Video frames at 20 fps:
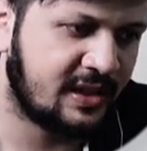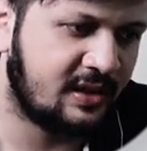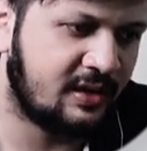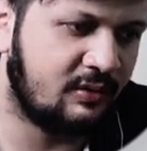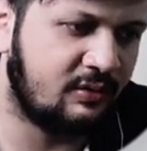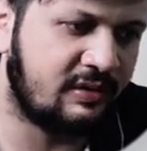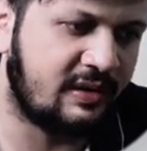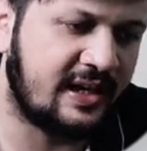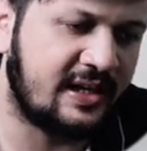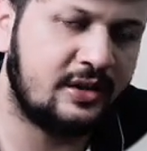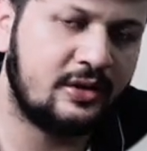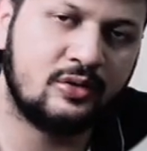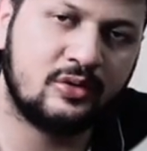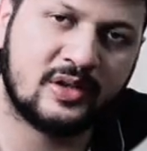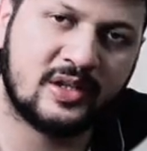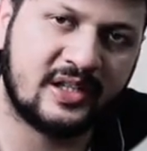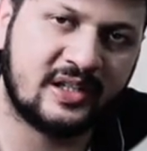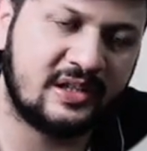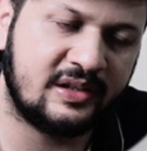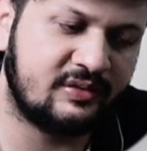Value, you
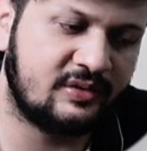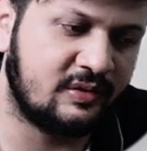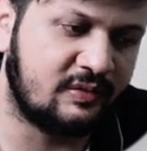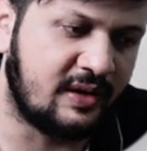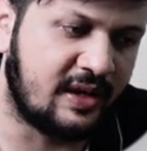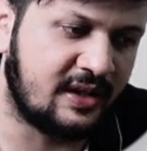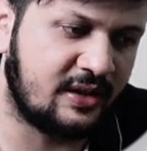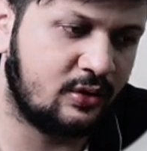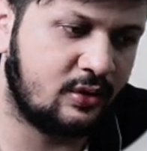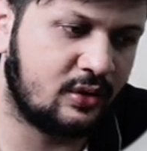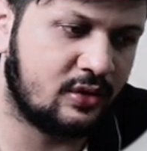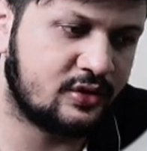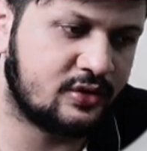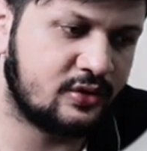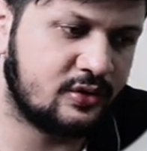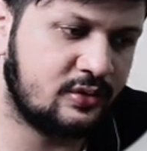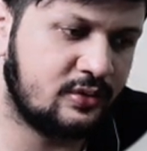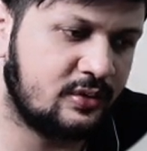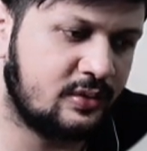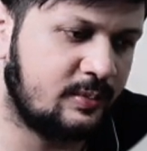can give the value
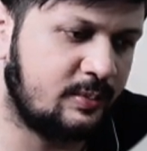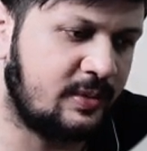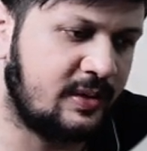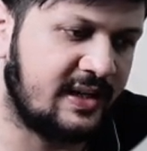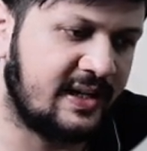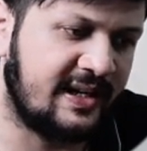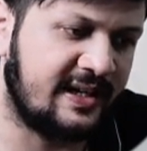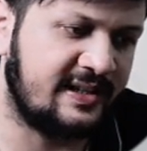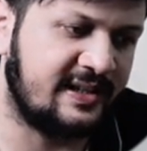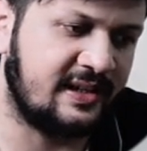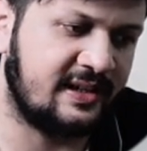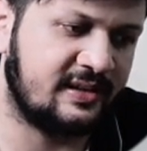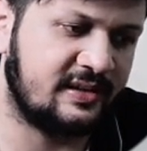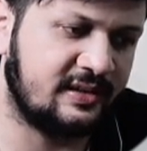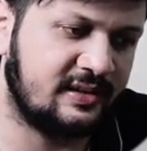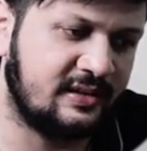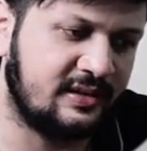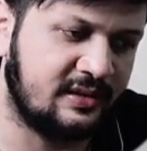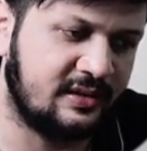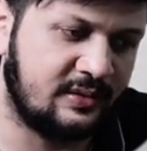also, but I think
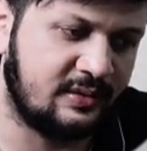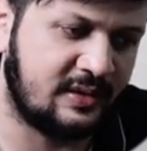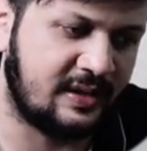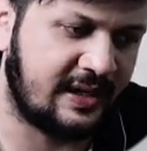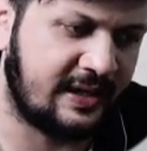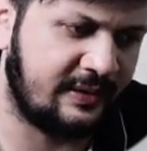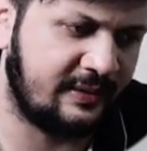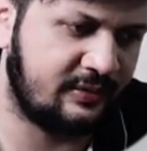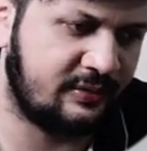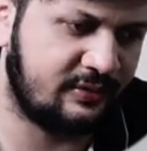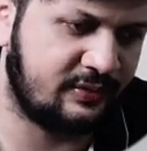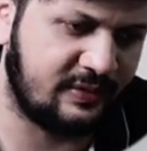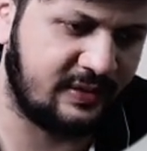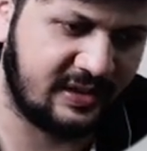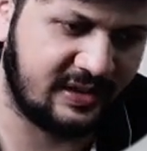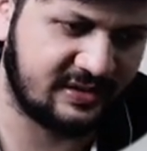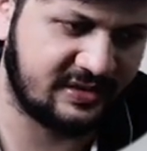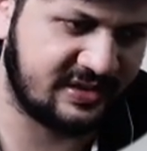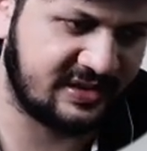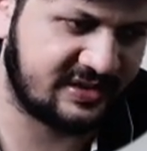I
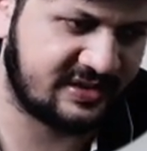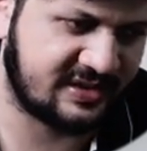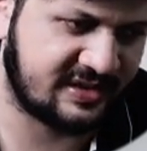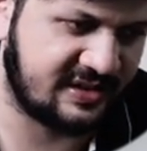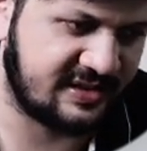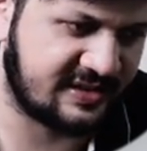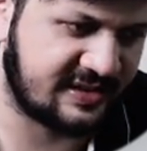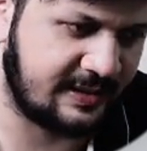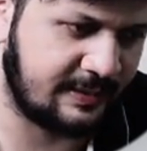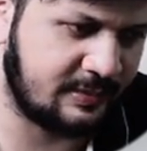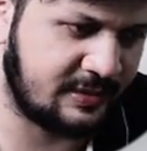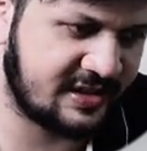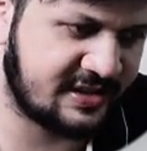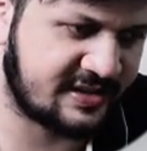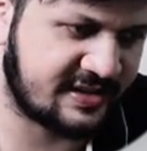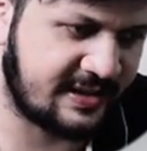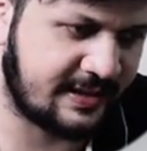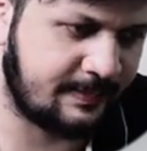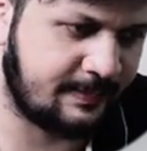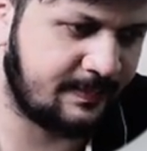will just skip this
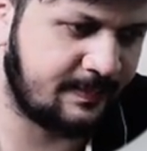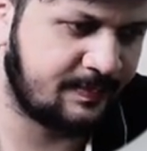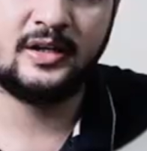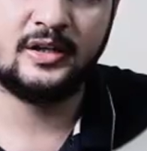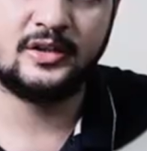step.